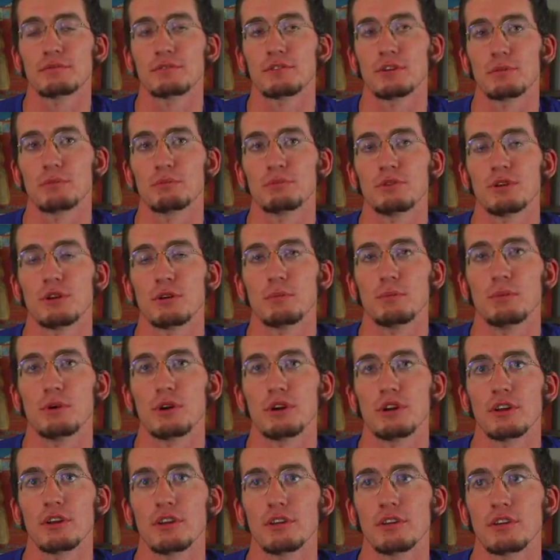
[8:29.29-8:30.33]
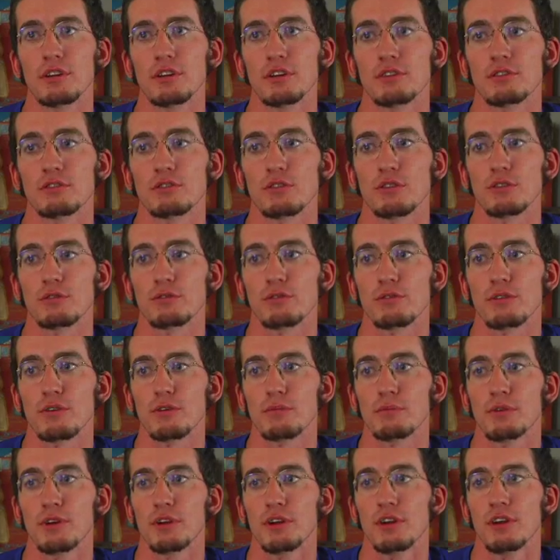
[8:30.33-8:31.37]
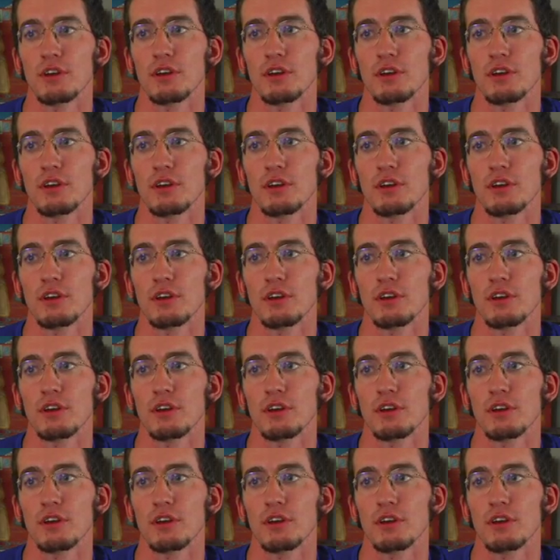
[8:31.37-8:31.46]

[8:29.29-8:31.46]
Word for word: to, to put it in, in short form,